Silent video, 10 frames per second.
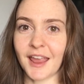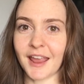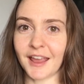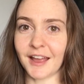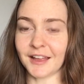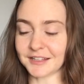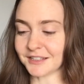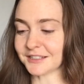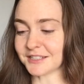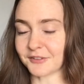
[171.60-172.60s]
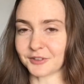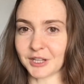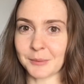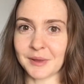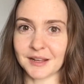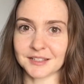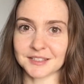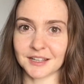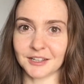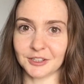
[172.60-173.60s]
and it definitely makes
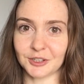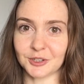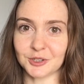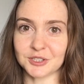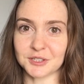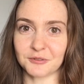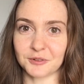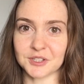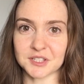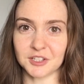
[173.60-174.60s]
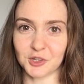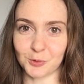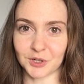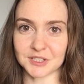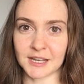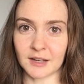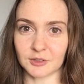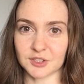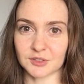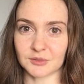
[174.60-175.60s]
a good difference in your work to
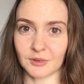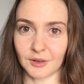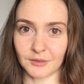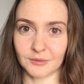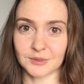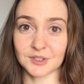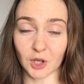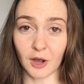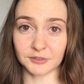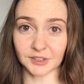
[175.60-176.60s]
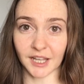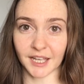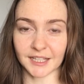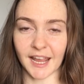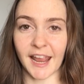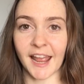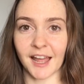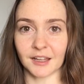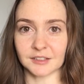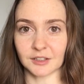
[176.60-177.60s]
have a soft lead
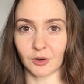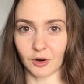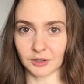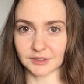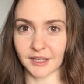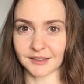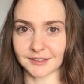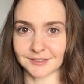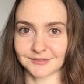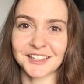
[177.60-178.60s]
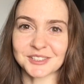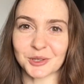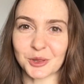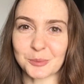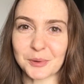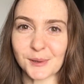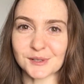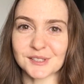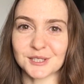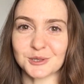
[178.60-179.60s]
and a hard lead. So the
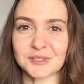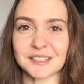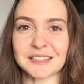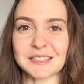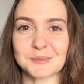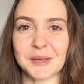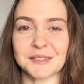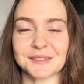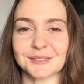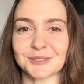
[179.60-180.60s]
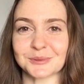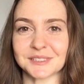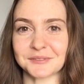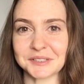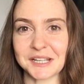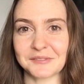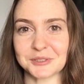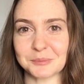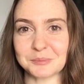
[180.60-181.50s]
perks to using these pencils would definitely have to